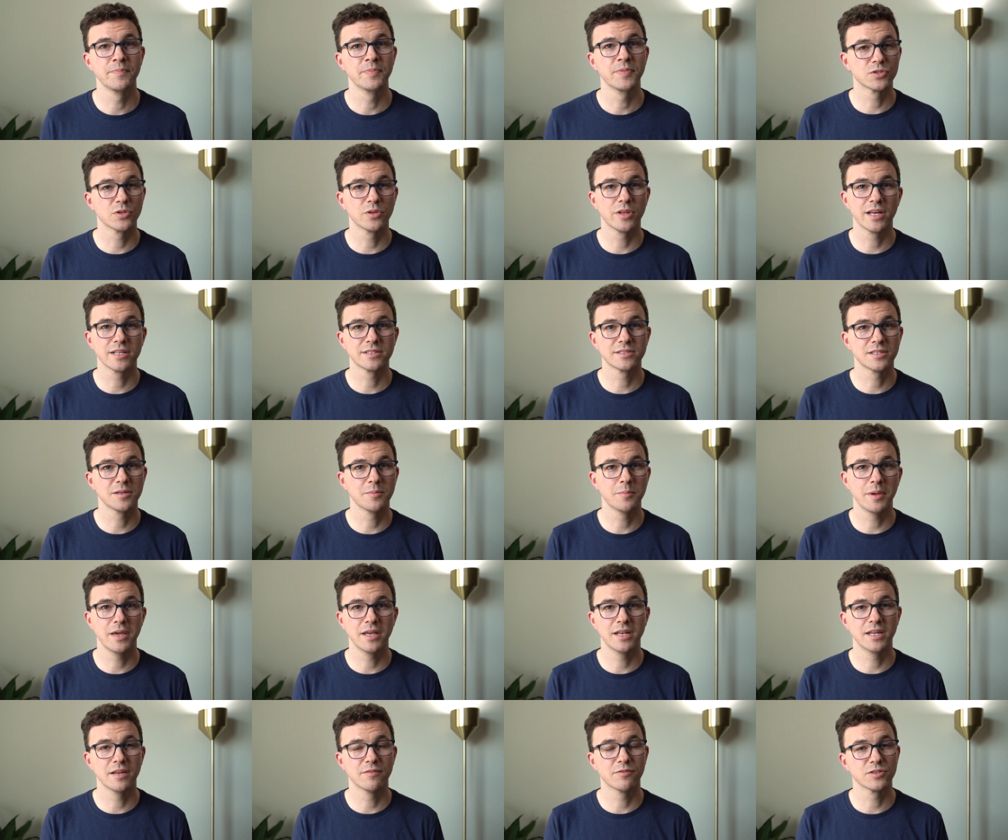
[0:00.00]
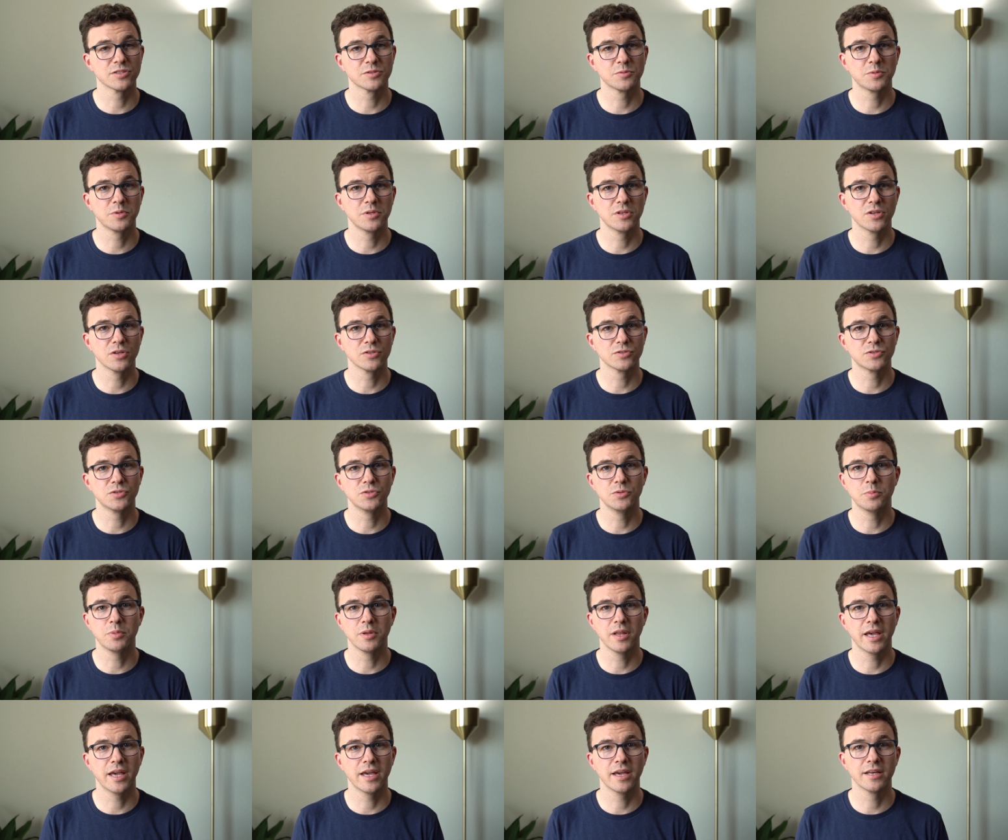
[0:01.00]
So that's the main difference between those two
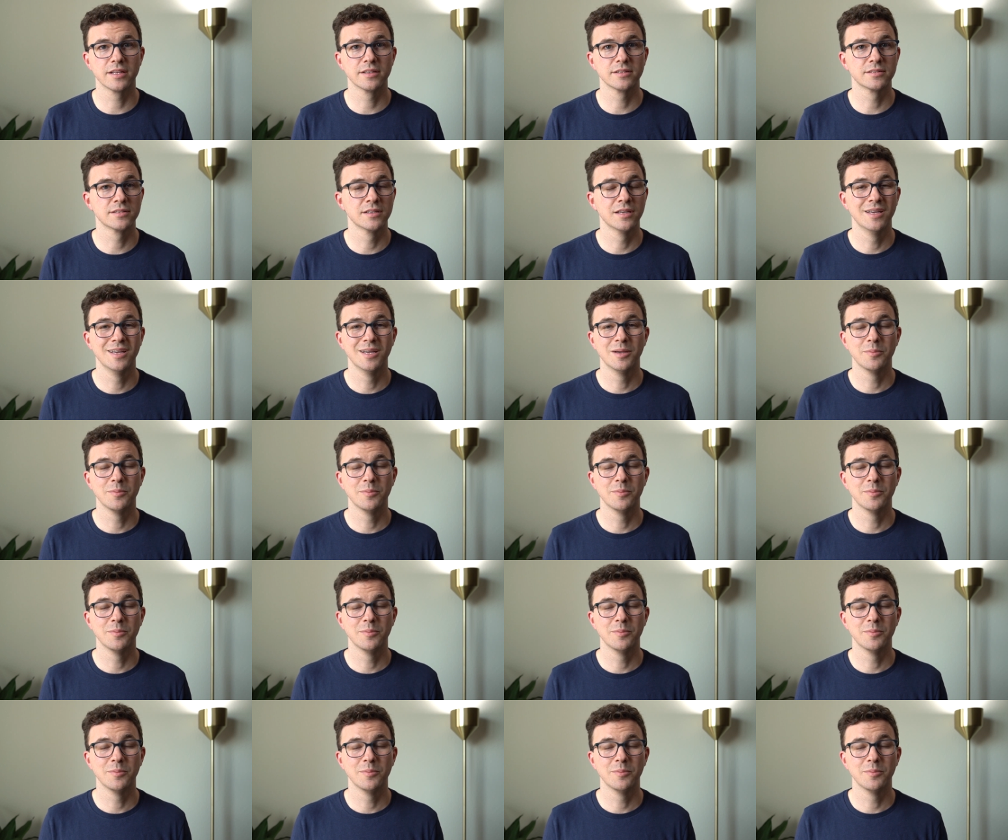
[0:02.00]
plans,